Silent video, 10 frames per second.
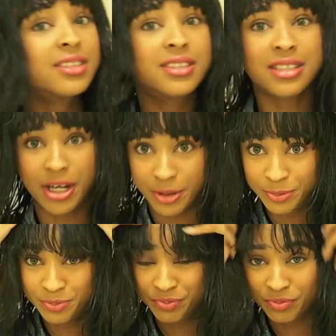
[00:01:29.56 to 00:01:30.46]
So,
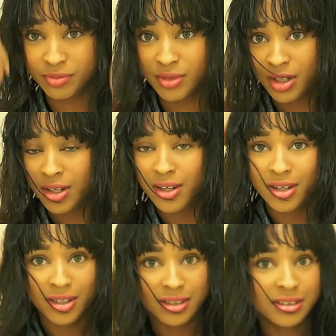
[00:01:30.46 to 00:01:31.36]

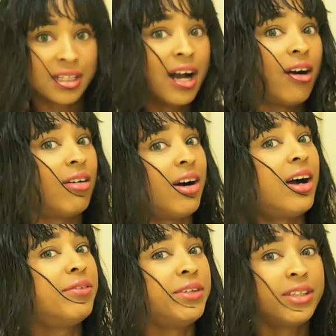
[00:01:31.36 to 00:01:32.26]
now I
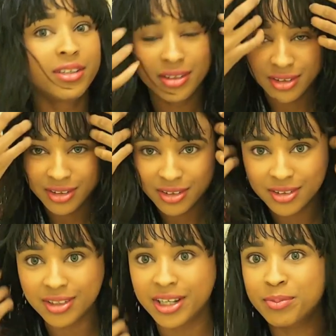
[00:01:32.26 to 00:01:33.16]
feel
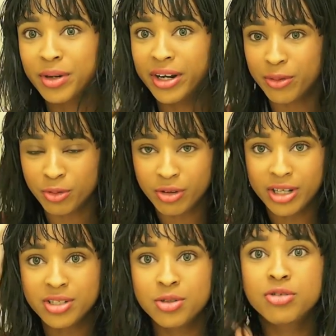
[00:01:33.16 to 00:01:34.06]
like my hair won't get
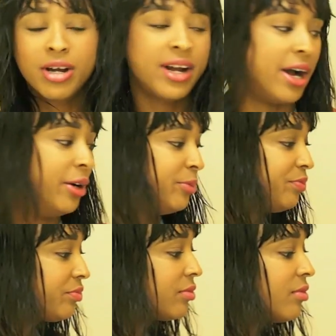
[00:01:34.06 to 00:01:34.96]
too dried out.
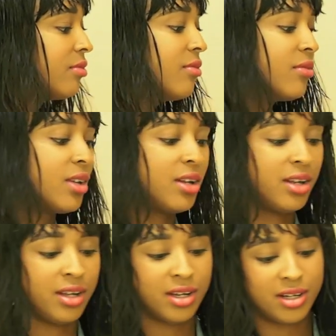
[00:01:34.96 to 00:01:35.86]

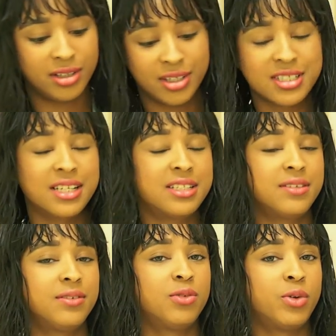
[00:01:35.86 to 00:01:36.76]
And because
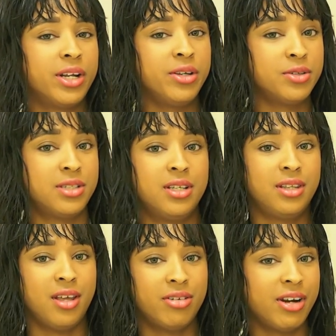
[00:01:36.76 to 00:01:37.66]
when I used it
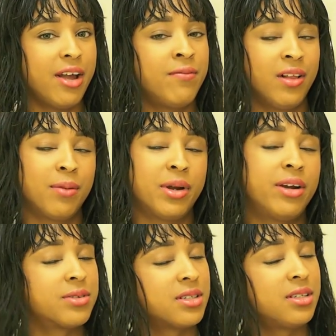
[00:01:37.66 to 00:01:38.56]
the other day, I felt like my hair
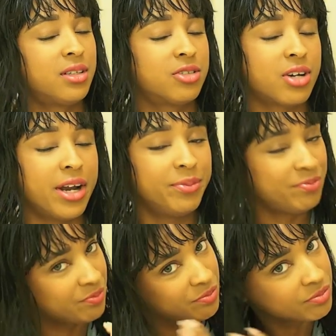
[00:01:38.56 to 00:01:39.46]
was a little dry.
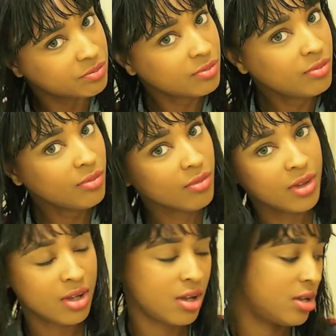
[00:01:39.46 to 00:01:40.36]

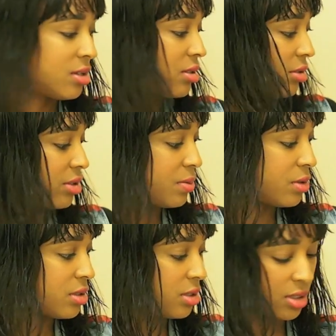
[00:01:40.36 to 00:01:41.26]
So you're
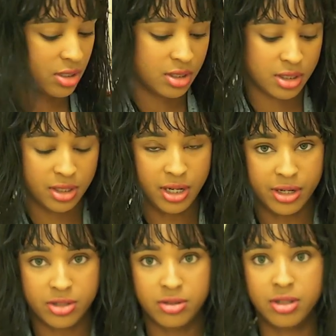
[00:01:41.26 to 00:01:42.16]
supposed to kind
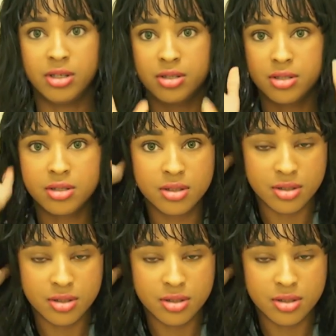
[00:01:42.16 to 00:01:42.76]
of do this